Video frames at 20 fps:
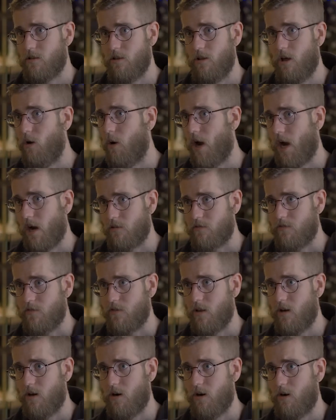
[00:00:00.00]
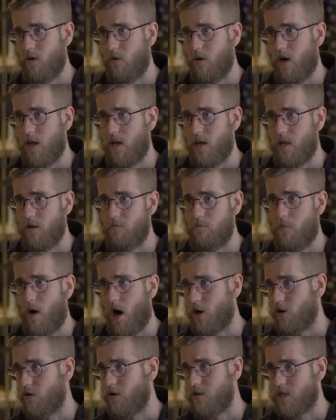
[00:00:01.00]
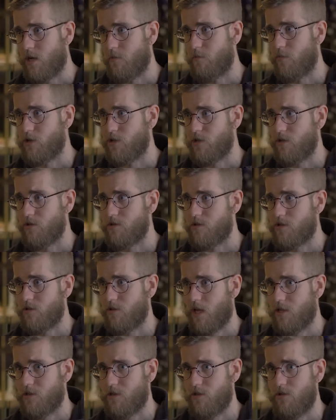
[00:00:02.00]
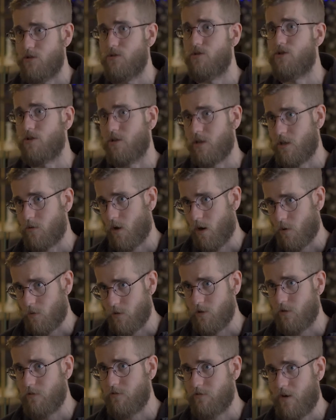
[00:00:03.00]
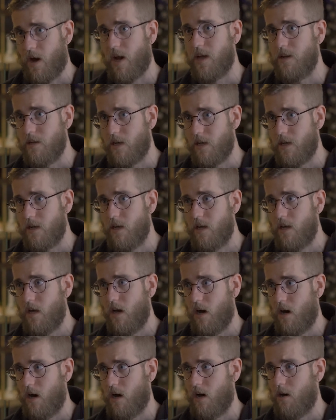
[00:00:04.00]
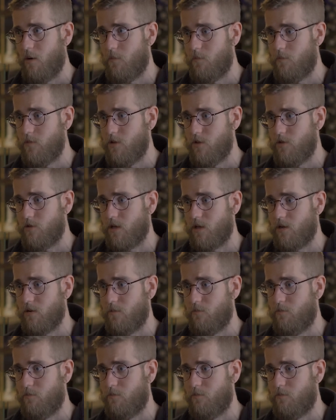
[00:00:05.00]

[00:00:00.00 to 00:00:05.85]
low airflow, and moderate temperatures, so that's usually where you'll find it. You can